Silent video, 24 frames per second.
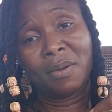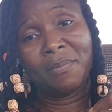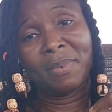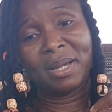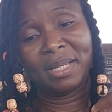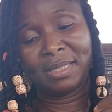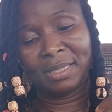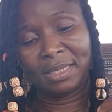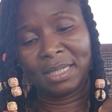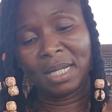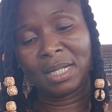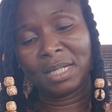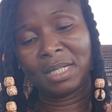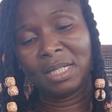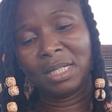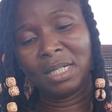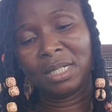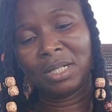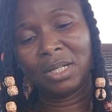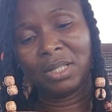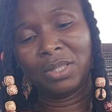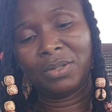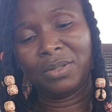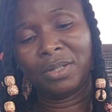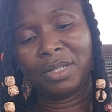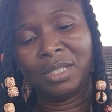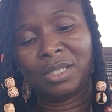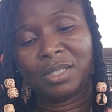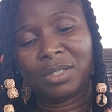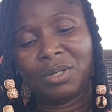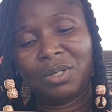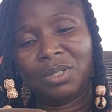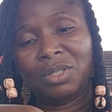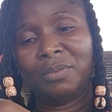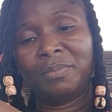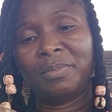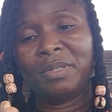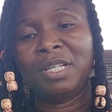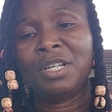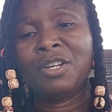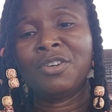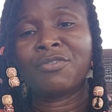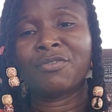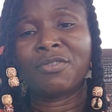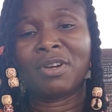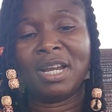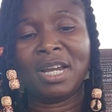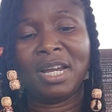My second color is going to be
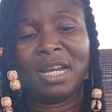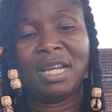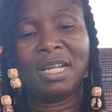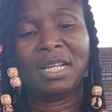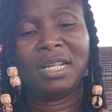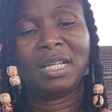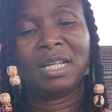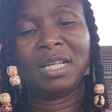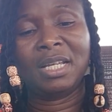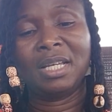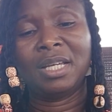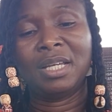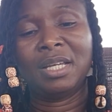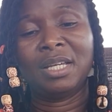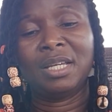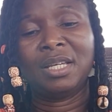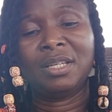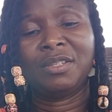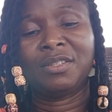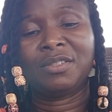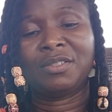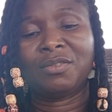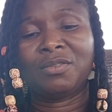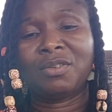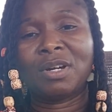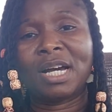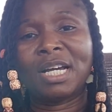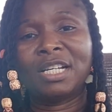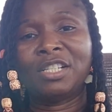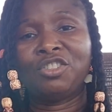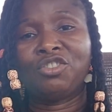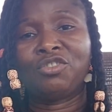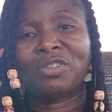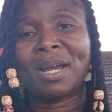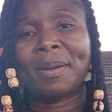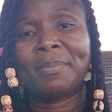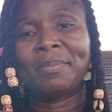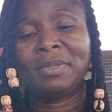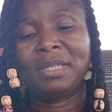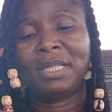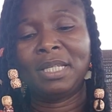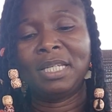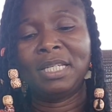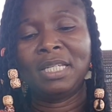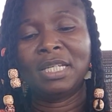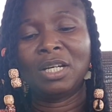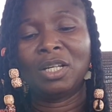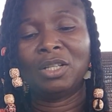green. So I drop
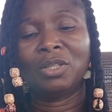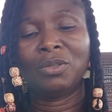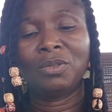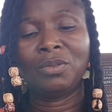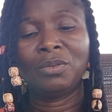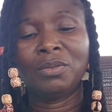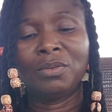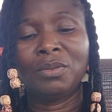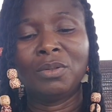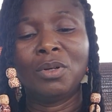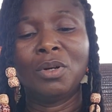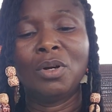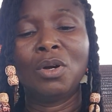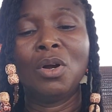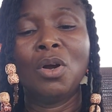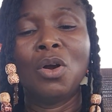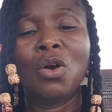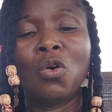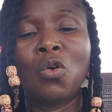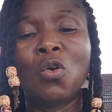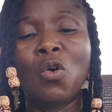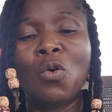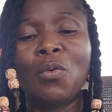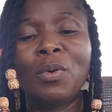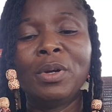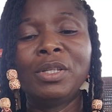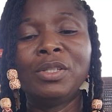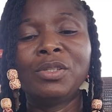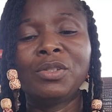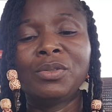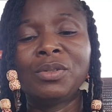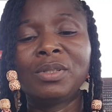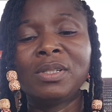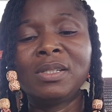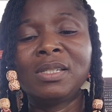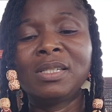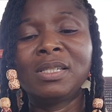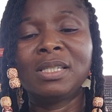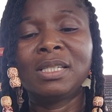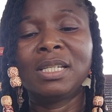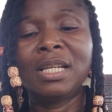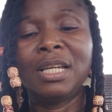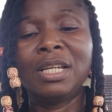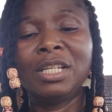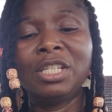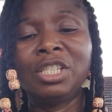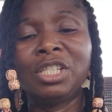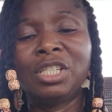the yellow, go into the
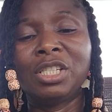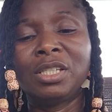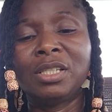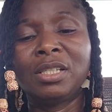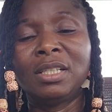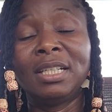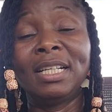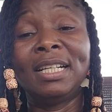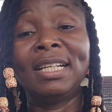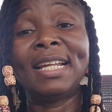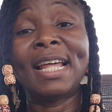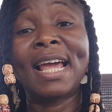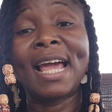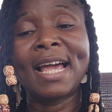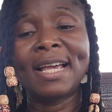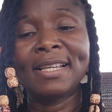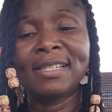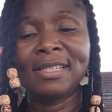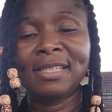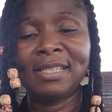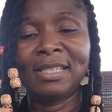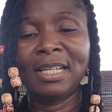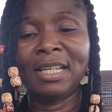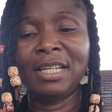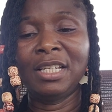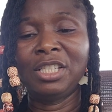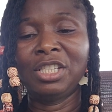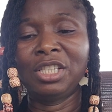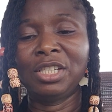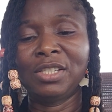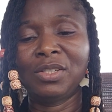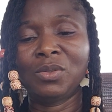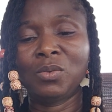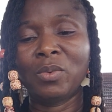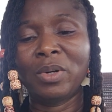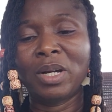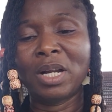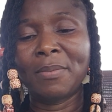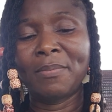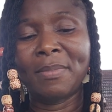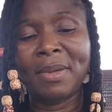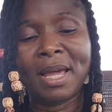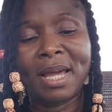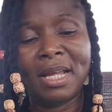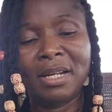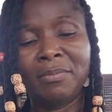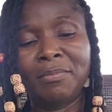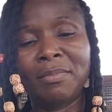stitch. The last stitch is where
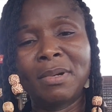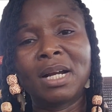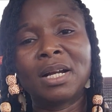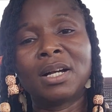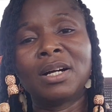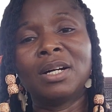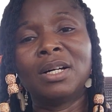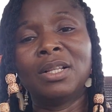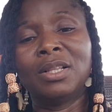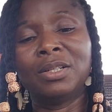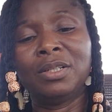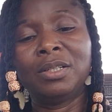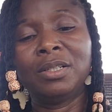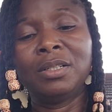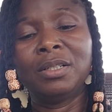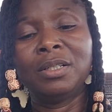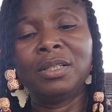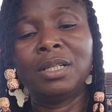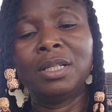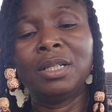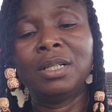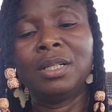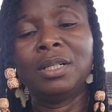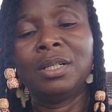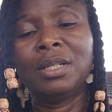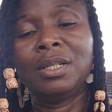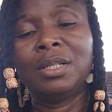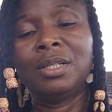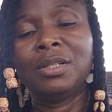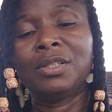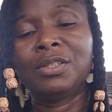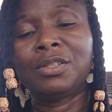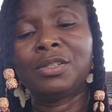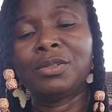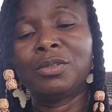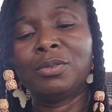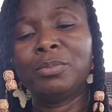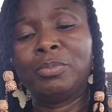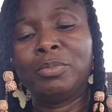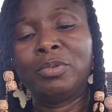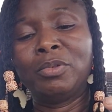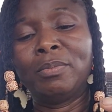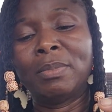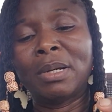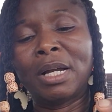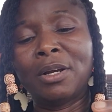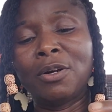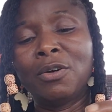I'm adding my color. So
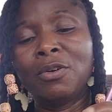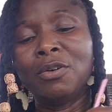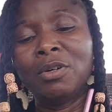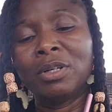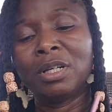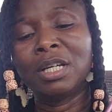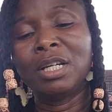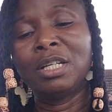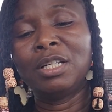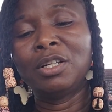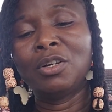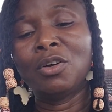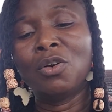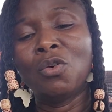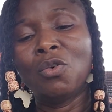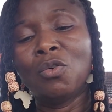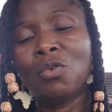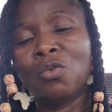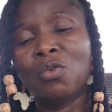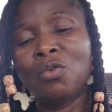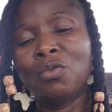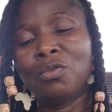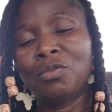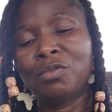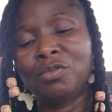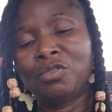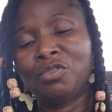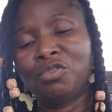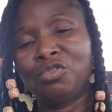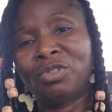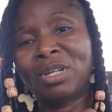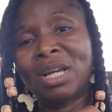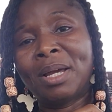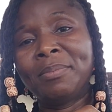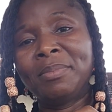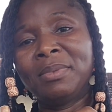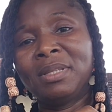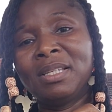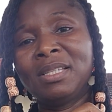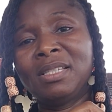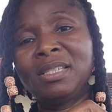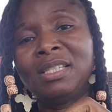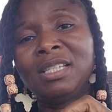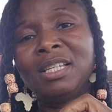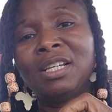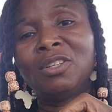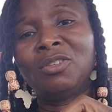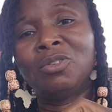put my hook in the hole, drop
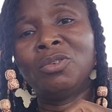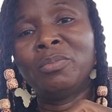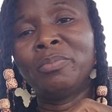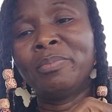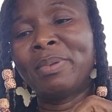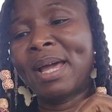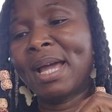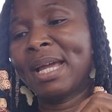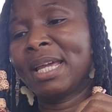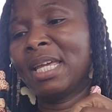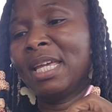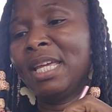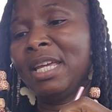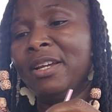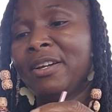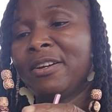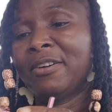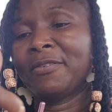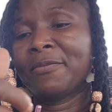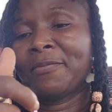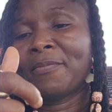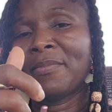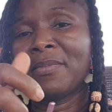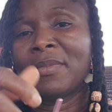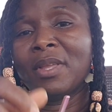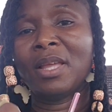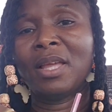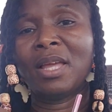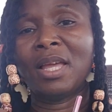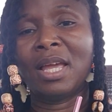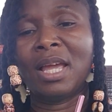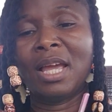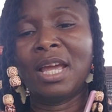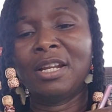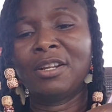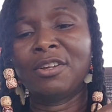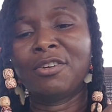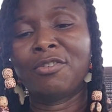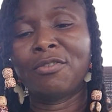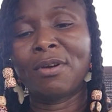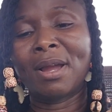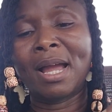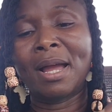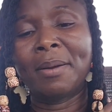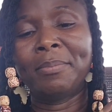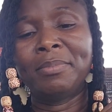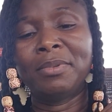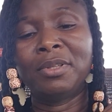this yellow back here, and
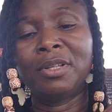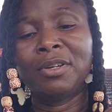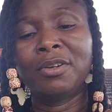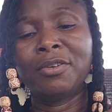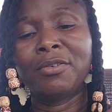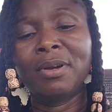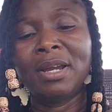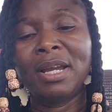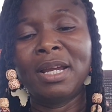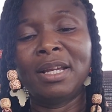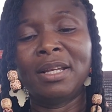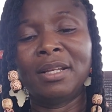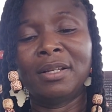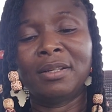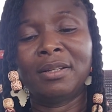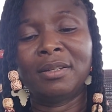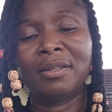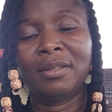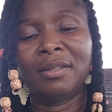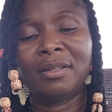grab the green.